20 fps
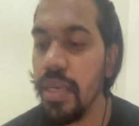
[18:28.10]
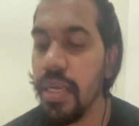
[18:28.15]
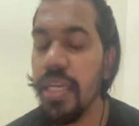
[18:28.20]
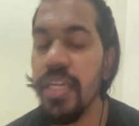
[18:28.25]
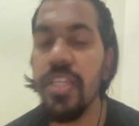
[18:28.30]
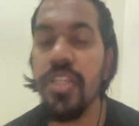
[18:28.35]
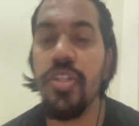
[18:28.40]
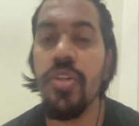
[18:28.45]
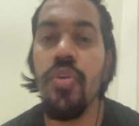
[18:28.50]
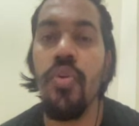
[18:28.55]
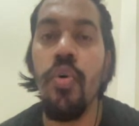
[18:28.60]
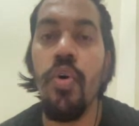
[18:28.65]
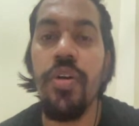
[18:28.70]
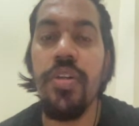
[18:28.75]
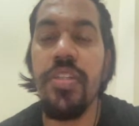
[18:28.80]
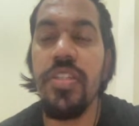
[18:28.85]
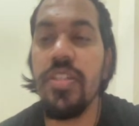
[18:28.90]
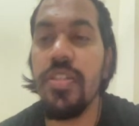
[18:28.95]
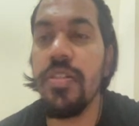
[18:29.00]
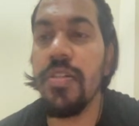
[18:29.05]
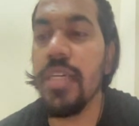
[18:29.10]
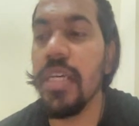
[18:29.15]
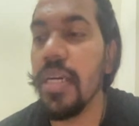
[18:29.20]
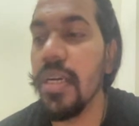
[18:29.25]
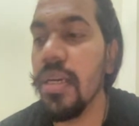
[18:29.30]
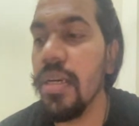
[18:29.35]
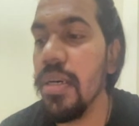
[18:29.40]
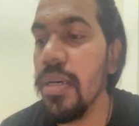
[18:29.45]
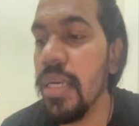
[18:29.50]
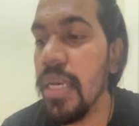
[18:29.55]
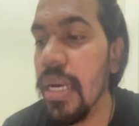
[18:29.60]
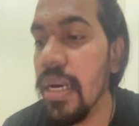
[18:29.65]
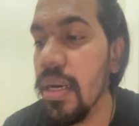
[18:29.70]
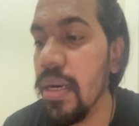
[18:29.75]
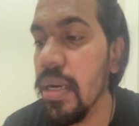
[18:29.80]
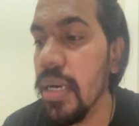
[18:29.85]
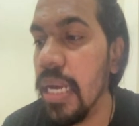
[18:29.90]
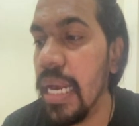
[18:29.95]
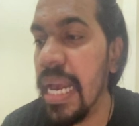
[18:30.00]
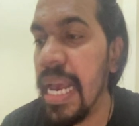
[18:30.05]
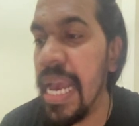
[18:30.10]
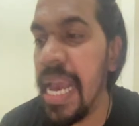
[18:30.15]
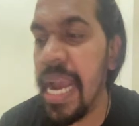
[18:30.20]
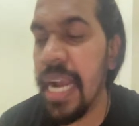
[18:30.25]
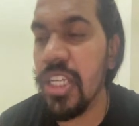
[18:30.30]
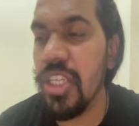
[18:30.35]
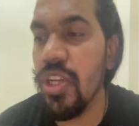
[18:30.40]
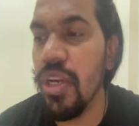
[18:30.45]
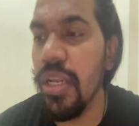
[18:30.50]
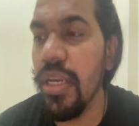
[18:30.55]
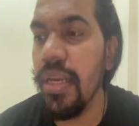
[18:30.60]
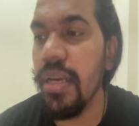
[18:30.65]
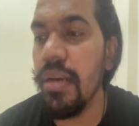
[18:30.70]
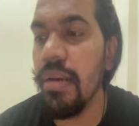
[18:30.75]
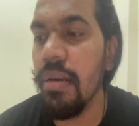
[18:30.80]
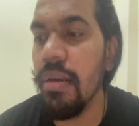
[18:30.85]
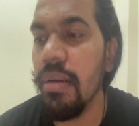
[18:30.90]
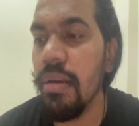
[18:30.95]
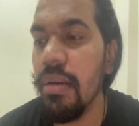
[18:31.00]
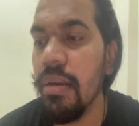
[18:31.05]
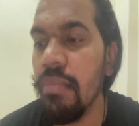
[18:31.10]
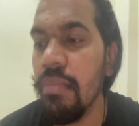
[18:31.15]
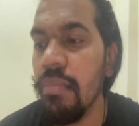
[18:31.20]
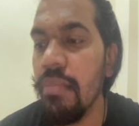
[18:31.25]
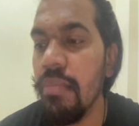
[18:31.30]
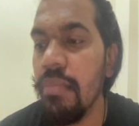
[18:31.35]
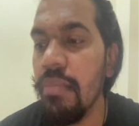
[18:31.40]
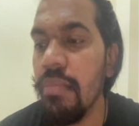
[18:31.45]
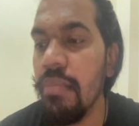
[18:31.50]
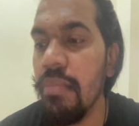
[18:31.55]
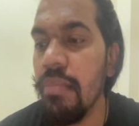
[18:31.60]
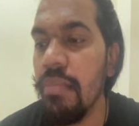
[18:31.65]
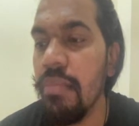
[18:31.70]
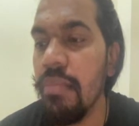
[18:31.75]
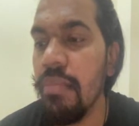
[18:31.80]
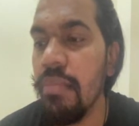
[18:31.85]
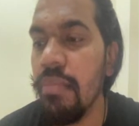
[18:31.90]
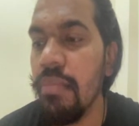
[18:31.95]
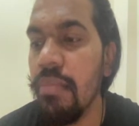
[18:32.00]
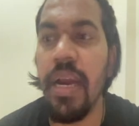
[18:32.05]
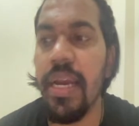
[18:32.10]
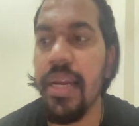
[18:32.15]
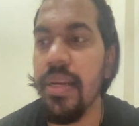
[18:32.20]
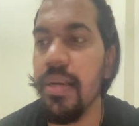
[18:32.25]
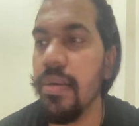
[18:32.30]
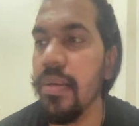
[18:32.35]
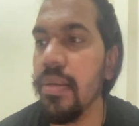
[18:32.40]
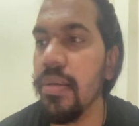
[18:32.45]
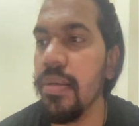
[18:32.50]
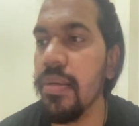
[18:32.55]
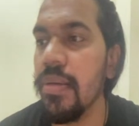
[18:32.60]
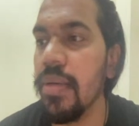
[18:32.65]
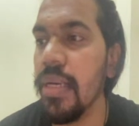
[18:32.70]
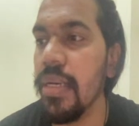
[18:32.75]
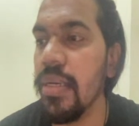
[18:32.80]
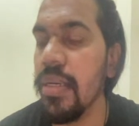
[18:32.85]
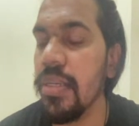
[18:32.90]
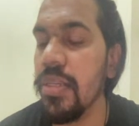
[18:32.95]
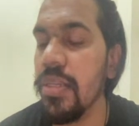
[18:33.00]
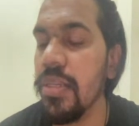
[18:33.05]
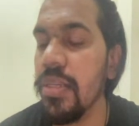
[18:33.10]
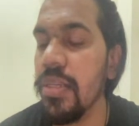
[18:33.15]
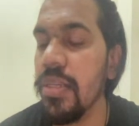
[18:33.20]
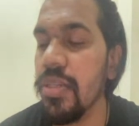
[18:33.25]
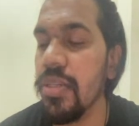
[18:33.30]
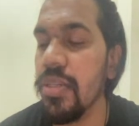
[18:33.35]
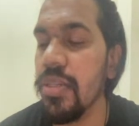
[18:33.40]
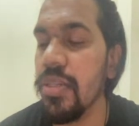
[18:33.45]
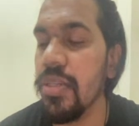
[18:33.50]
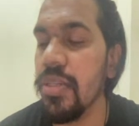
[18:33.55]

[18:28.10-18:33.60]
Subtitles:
It got stuck. Yeah, actually I'm not sure why it getting stuck.